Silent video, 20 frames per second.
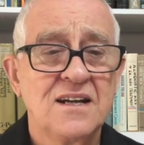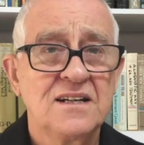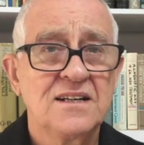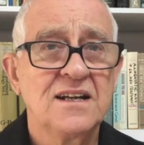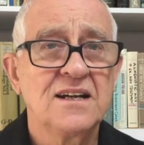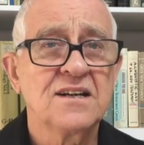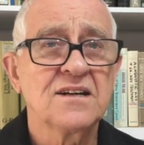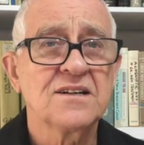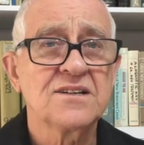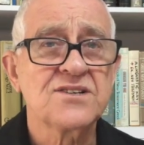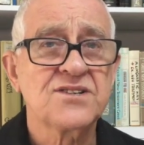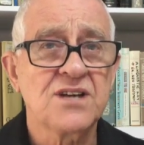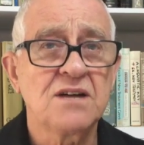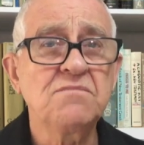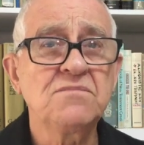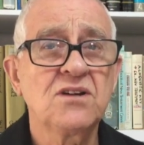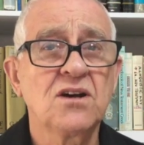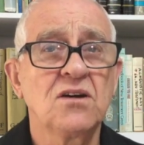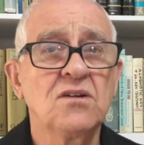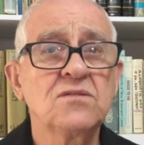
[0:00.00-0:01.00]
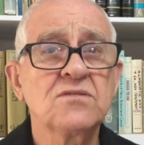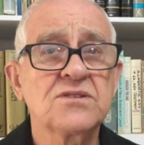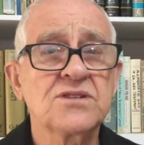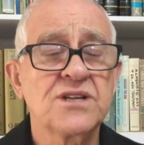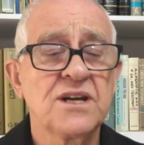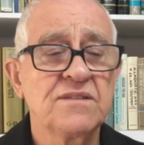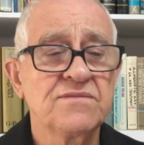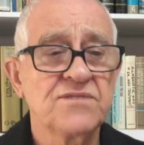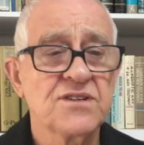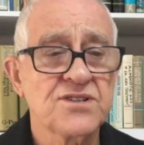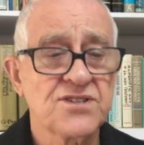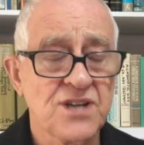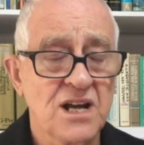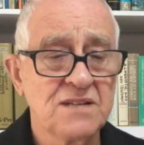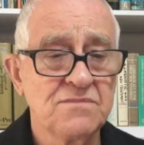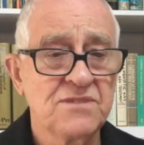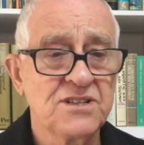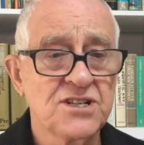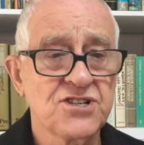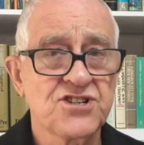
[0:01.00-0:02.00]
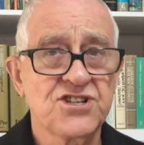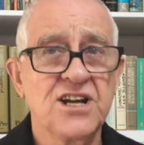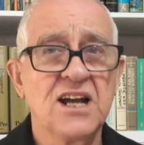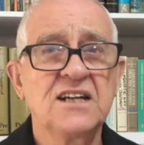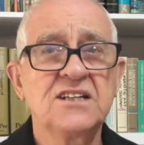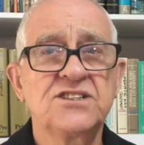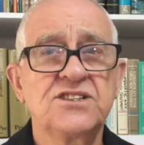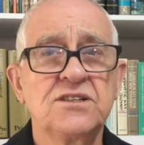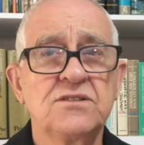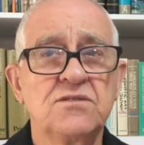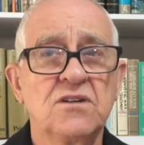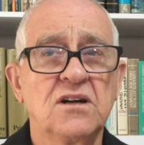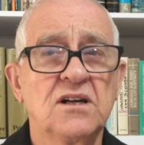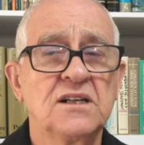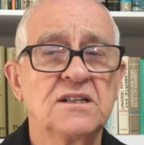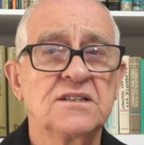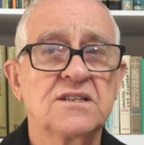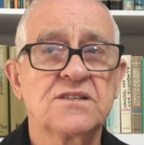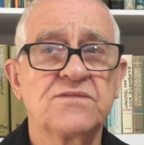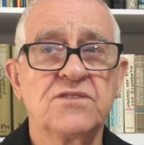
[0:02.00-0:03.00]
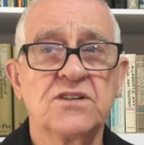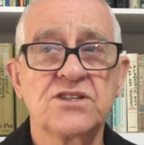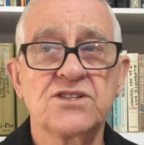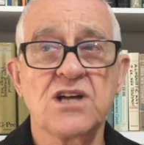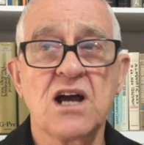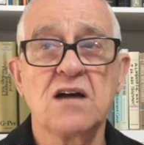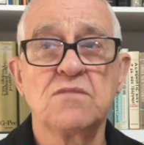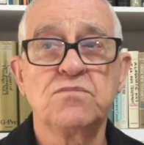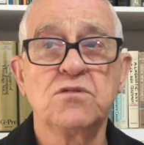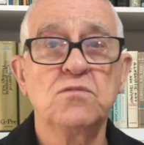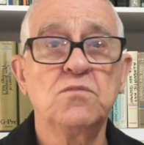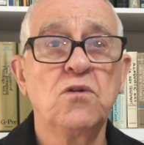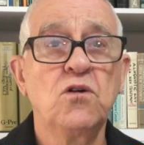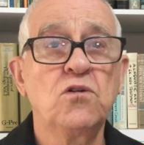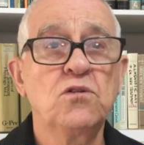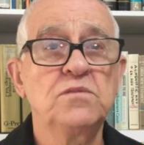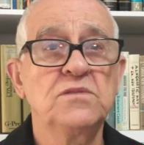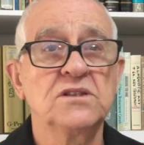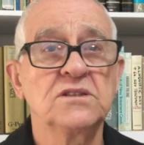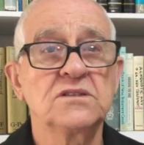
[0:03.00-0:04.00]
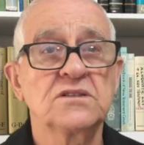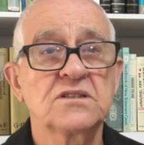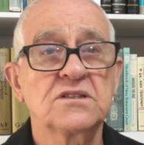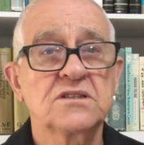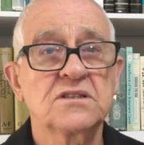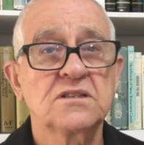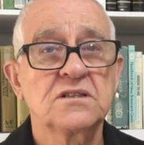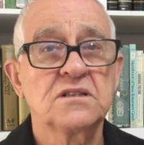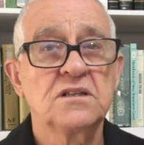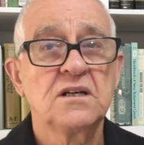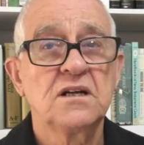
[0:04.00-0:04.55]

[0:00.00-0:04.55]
Now, some cults have the same initiation rites, for example, Mormons,